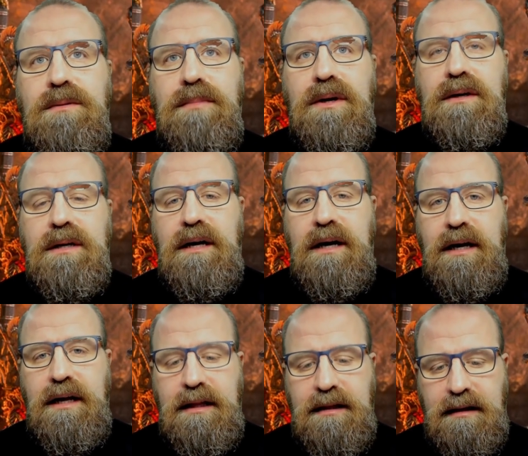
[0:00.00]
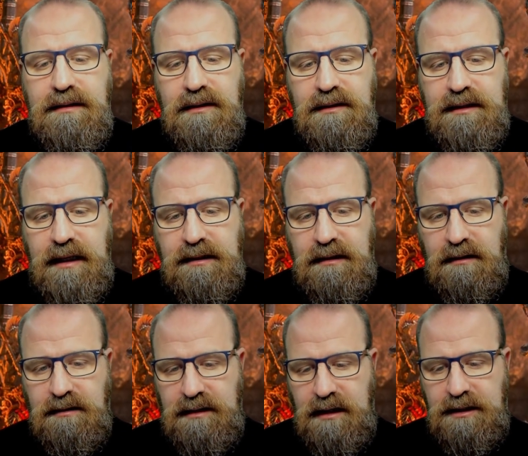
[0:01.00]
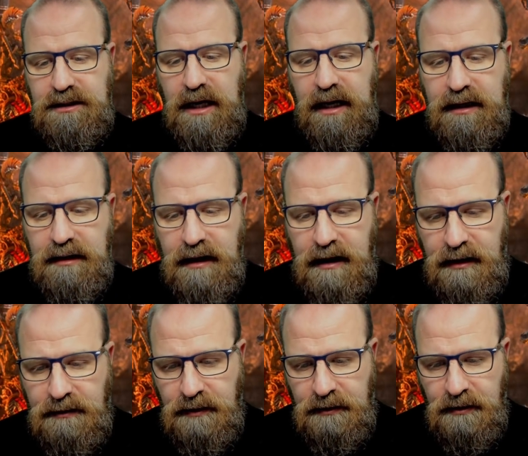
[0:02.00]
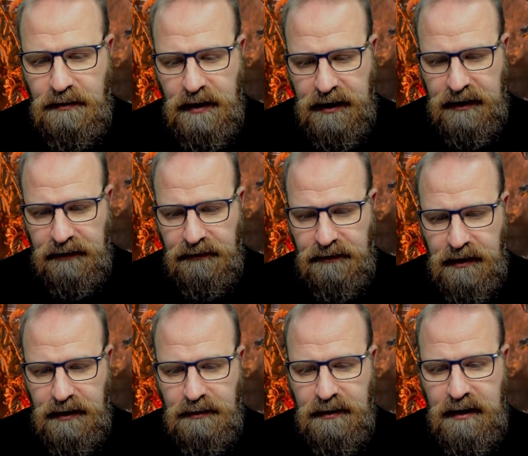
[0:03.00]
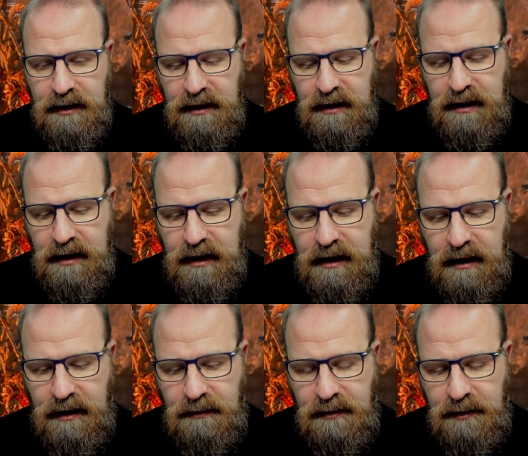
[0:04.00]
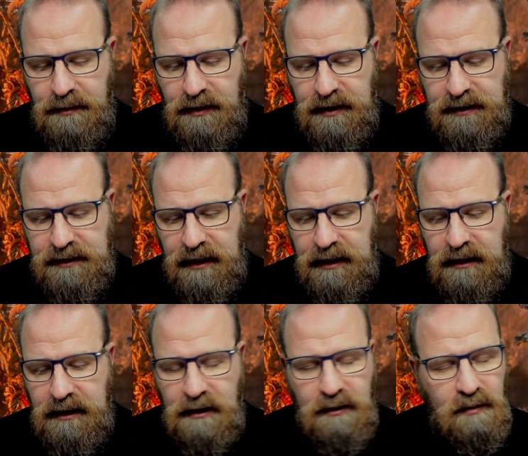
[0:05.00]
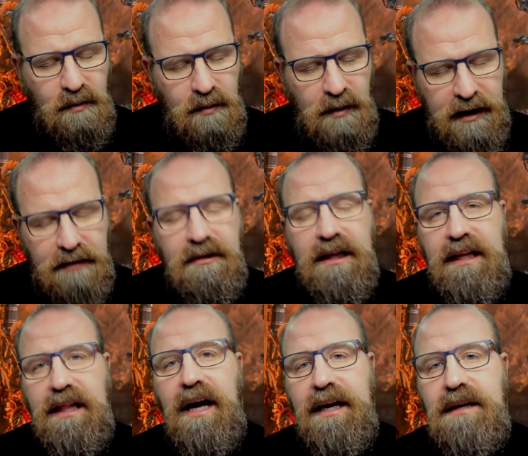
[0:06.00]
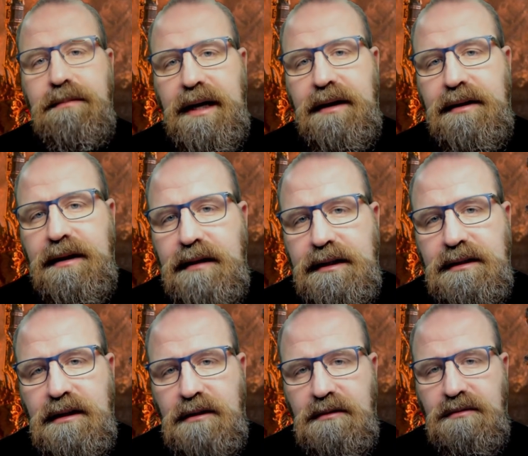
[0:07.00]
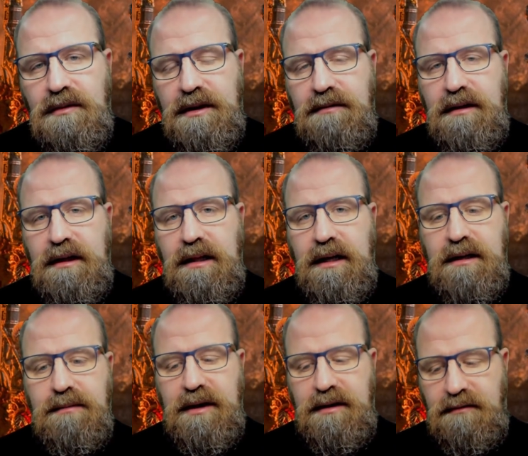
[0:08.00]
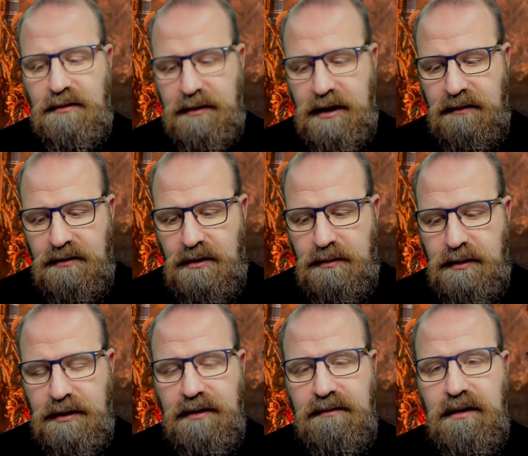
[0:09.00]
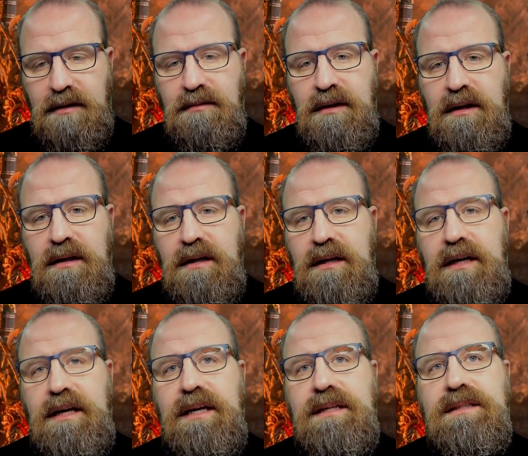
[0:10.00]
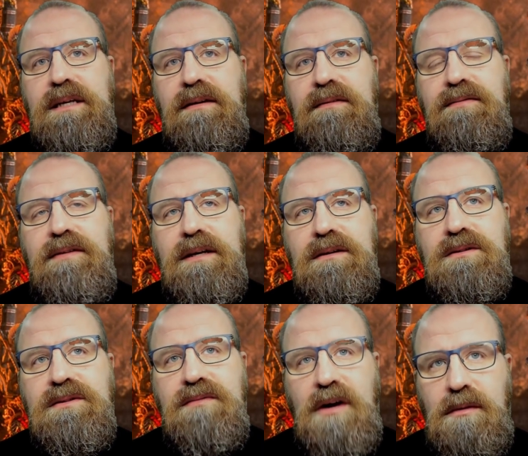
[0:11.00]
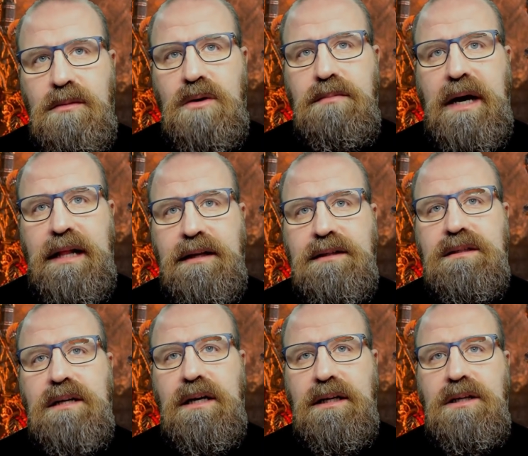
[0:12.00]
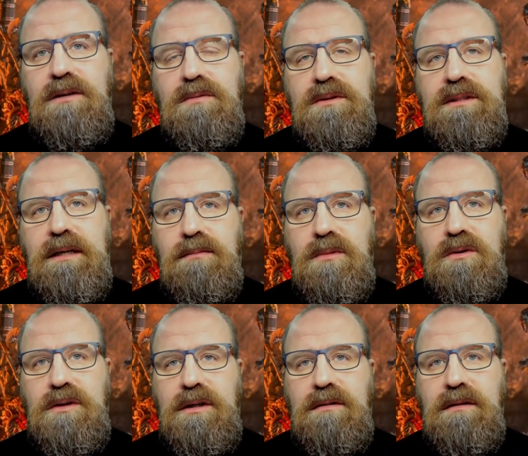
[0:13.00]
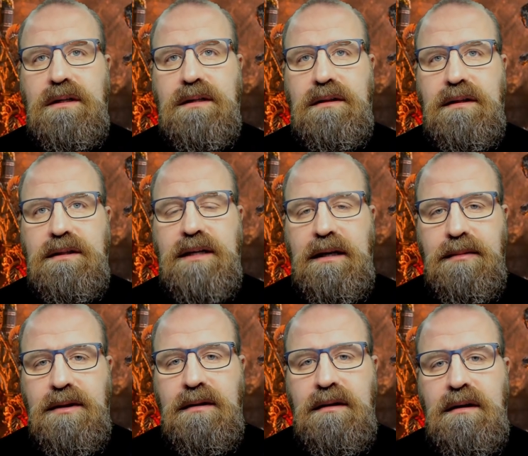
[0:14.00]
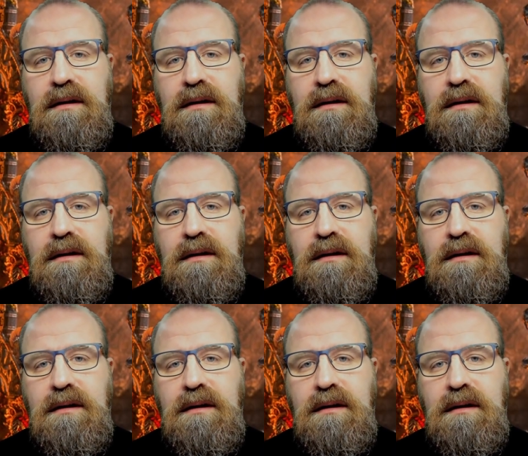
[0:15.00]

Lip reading: the book, and I sort of sat alongside Jack and we were working through the book and saying, you know, what I really like about it, let's start with what I really like about it from an overall point of view, is it feels far more balanced and you will see more units on the table.